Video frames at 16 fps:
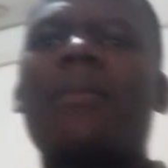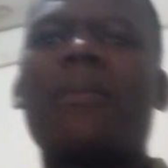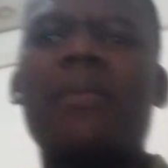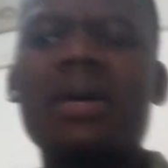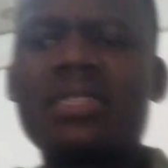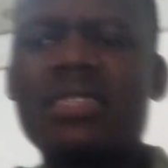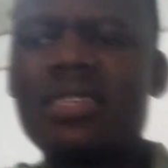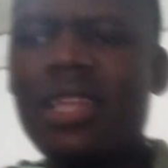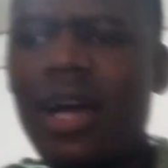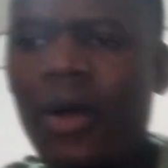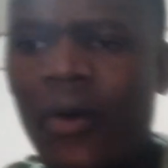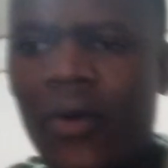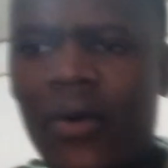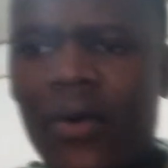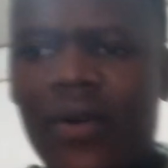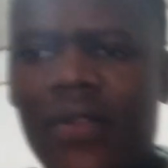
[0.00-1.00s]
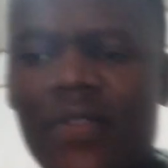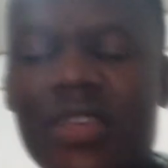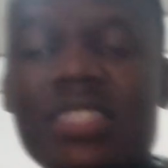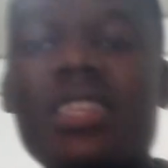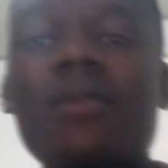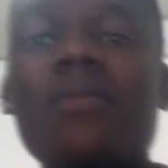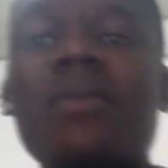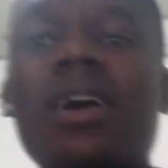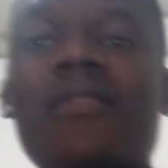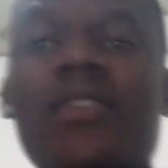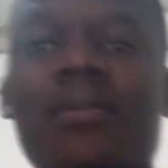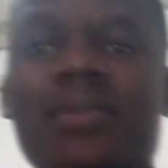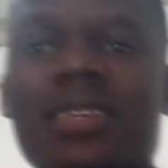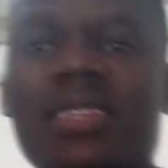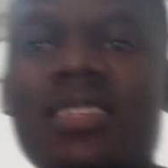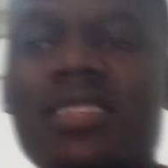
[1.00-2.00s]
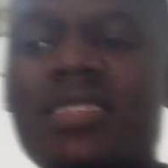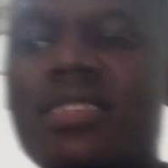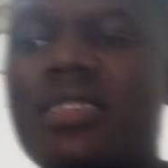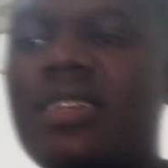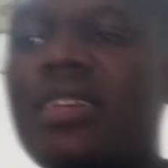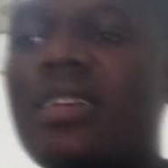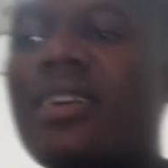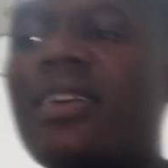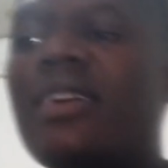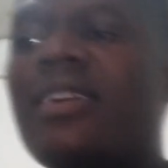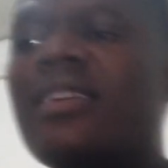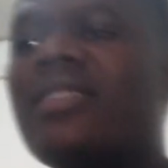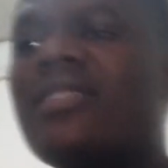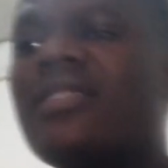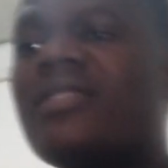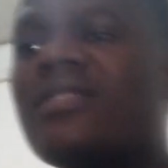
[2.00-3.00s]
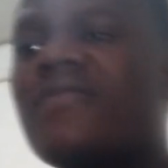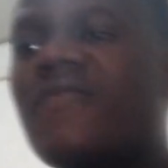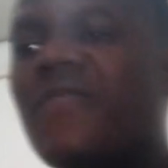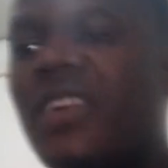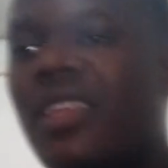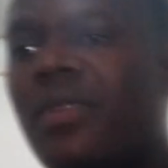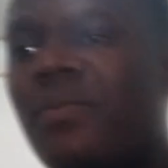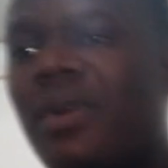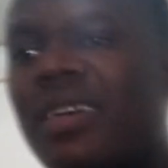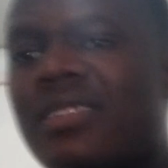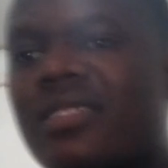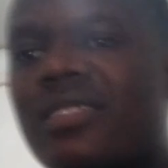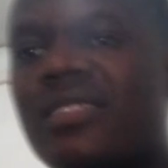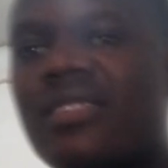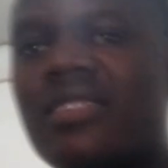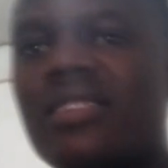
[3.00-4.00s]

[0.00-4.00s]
But now the same government is very much